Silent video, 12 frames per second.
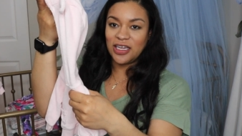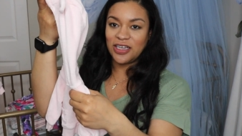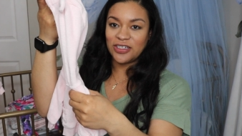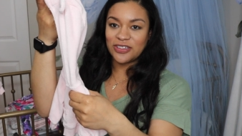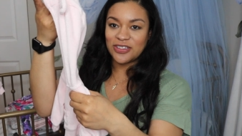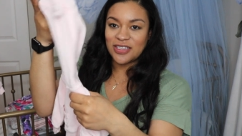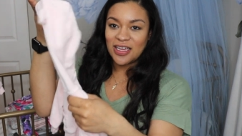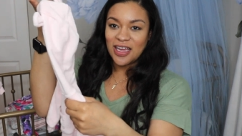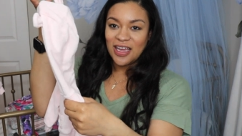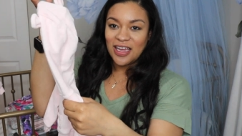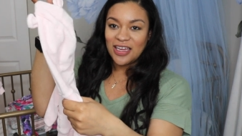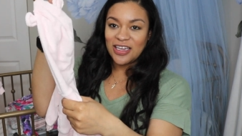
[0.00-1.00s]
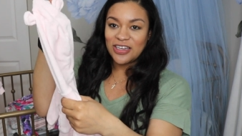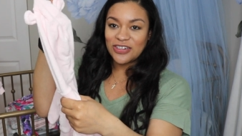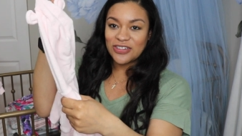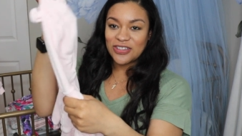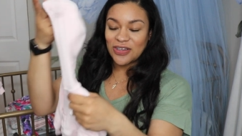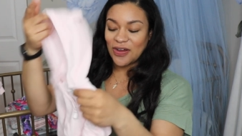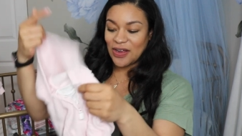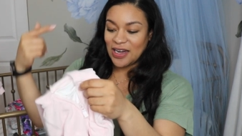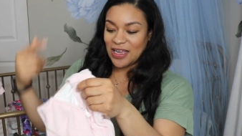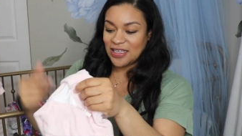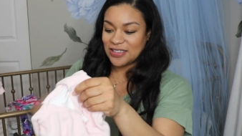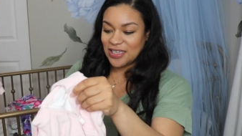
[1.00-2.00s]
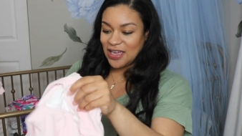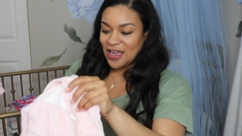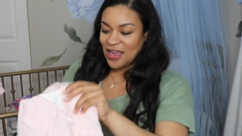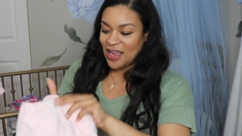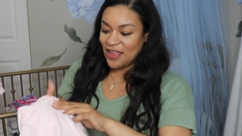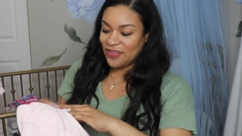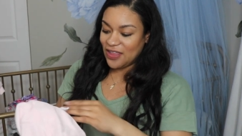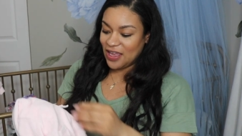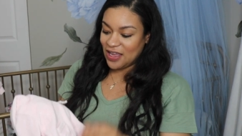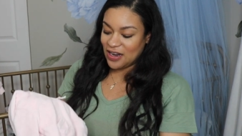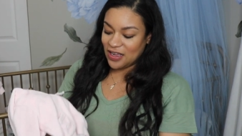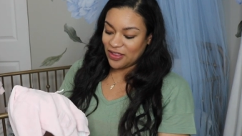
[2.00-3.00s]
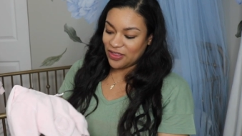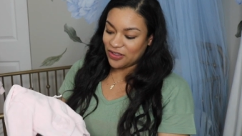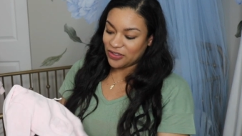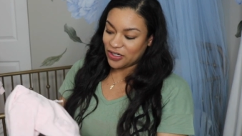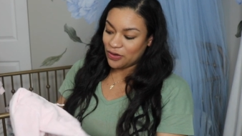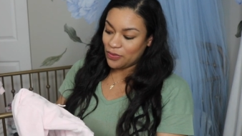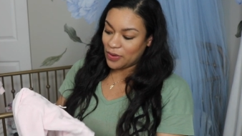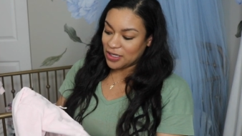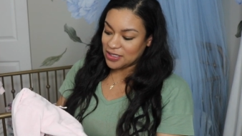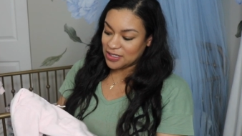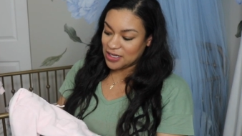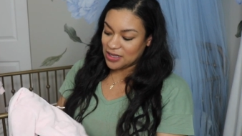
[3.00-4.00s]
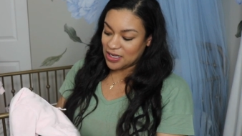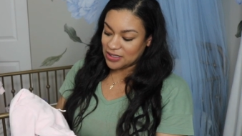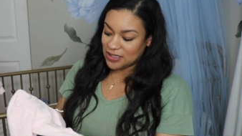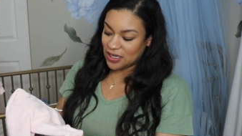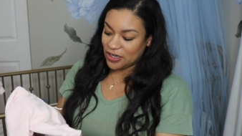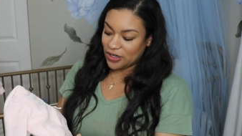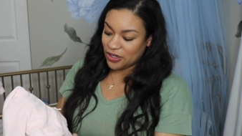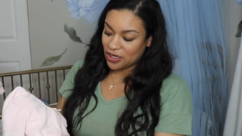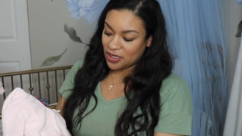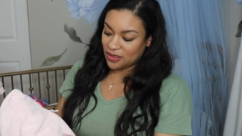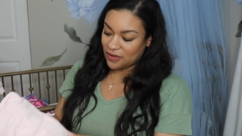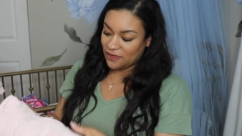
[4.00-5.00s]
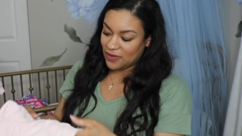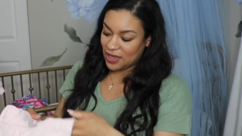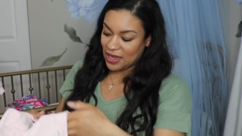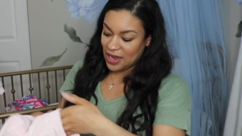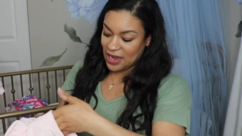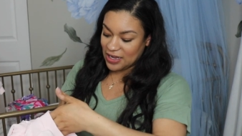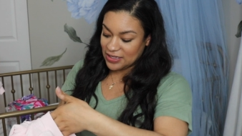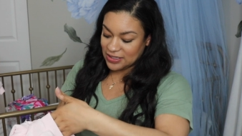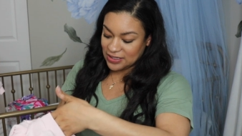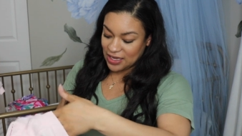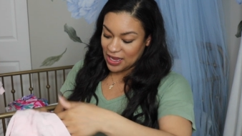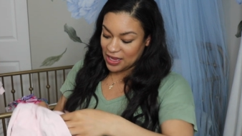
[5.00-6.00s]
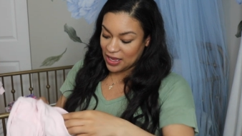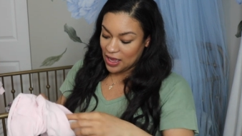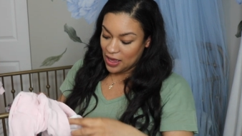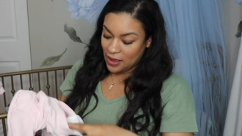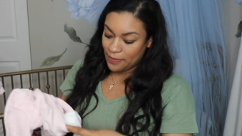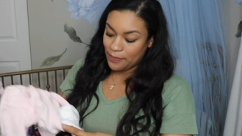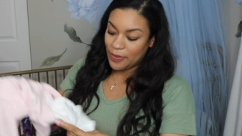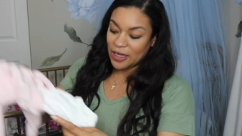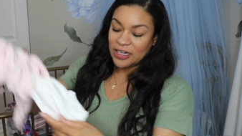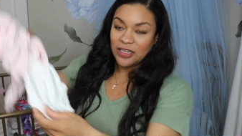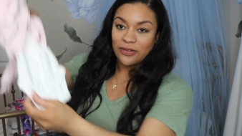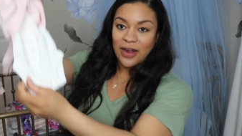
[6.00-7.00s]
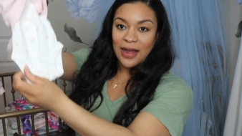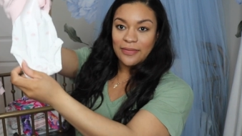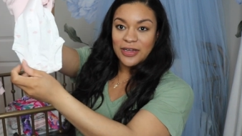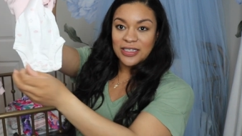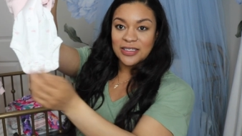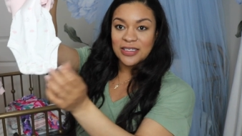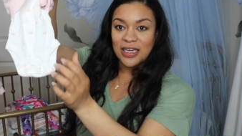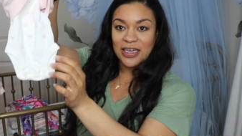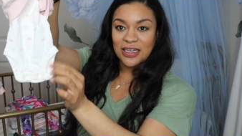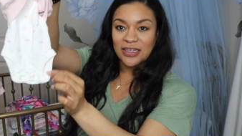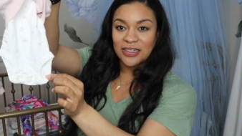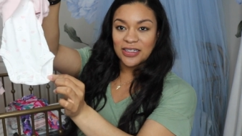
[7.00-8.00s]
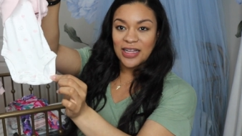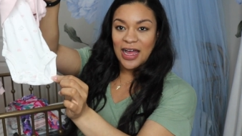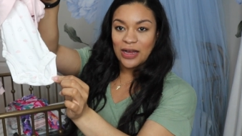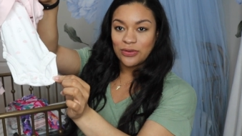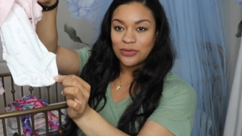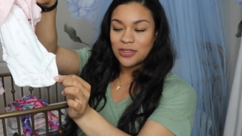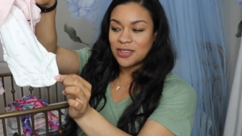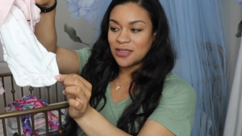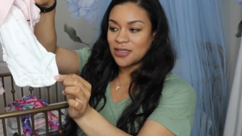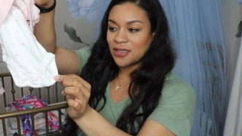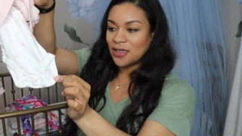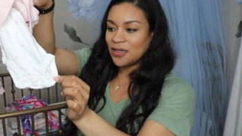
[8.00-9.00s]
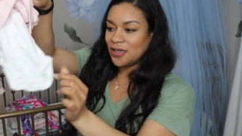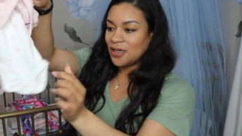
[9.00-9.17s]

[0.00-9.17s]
ears, ears on it. And then the little onesie that's underneath of it has like bunny rabbits and clouds.